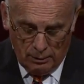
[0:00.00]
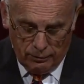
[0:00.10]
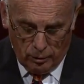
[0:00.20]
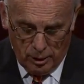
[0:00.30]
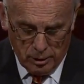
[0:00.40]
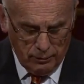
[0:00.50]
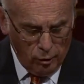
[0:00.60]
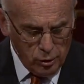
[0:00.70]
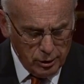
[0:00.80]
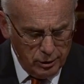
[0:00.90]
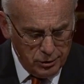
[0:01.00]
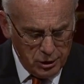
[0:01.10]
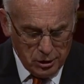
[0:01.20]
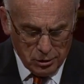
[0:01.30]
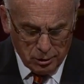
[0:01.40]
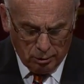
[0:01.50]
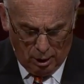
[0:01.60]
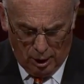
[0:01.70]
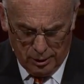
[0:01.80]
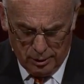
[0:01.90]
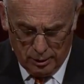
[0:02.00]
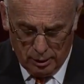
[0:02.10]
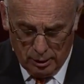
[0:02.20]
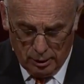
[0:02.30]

for his devotion to Jesus Christ